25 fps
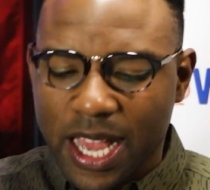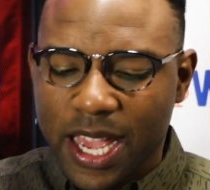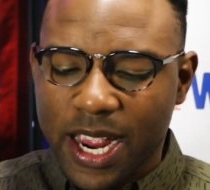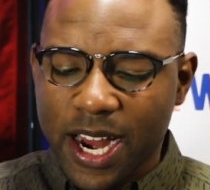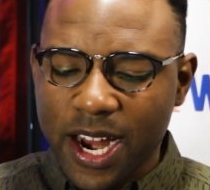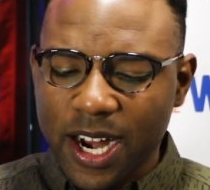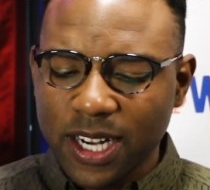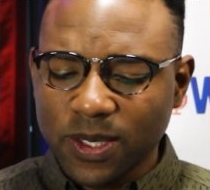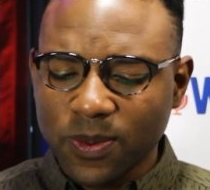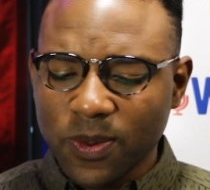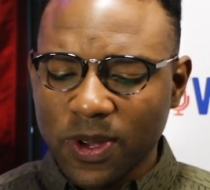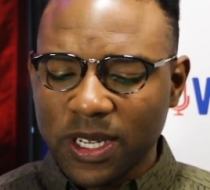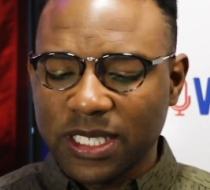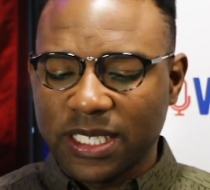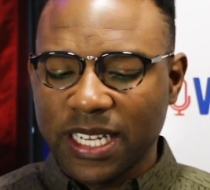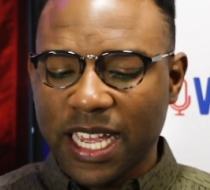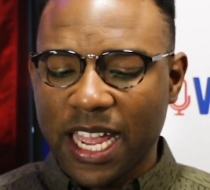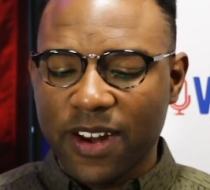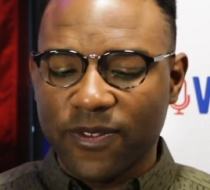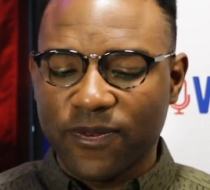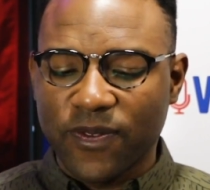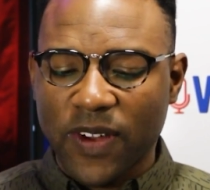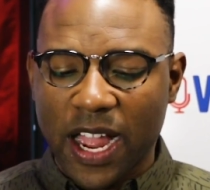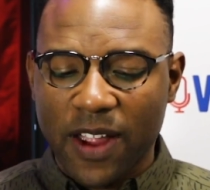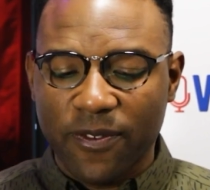Here's what
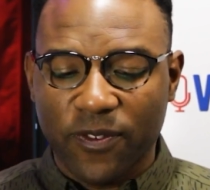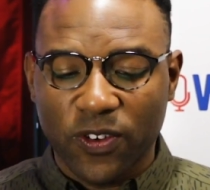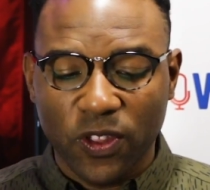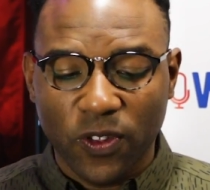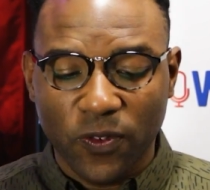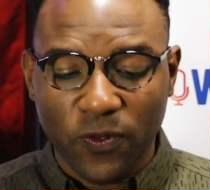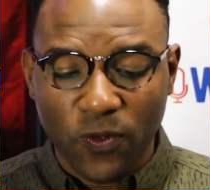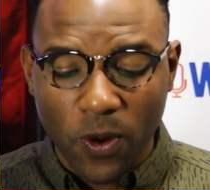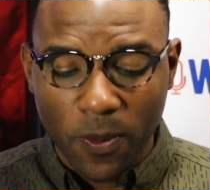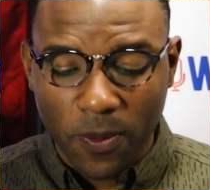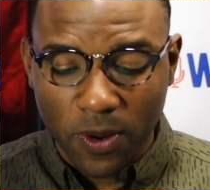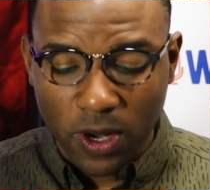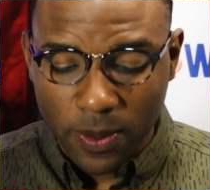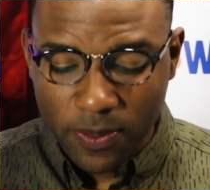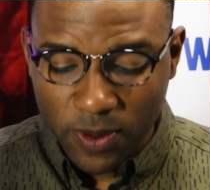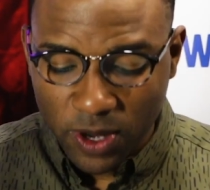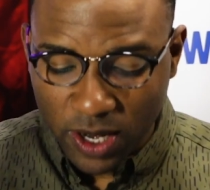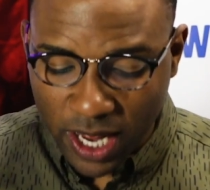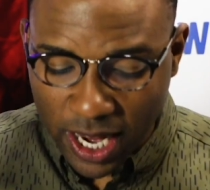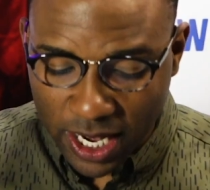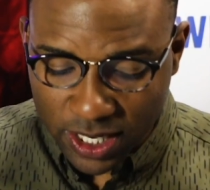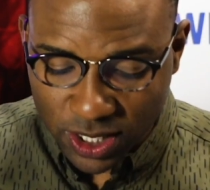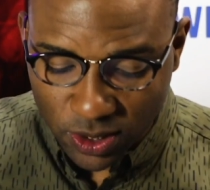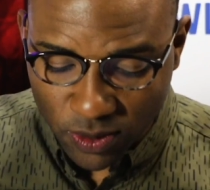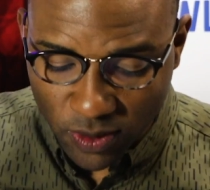Dan Pfeiffer, the former
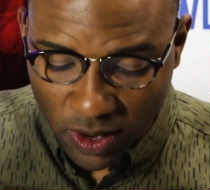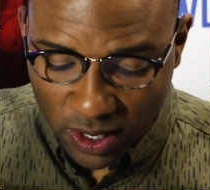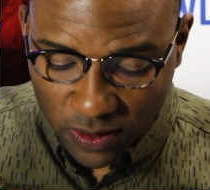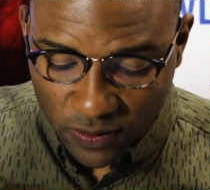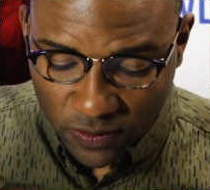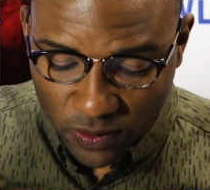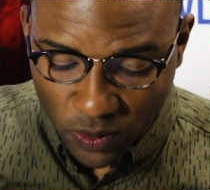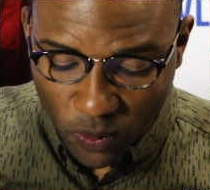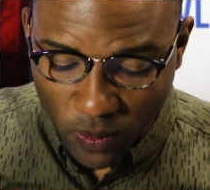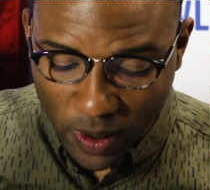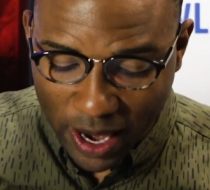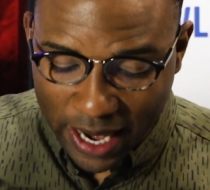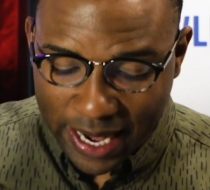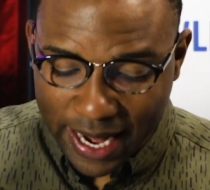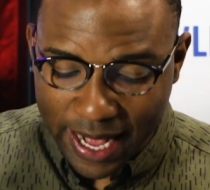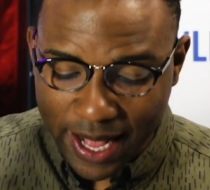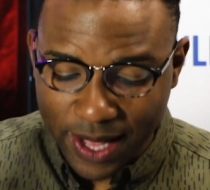communications director of the White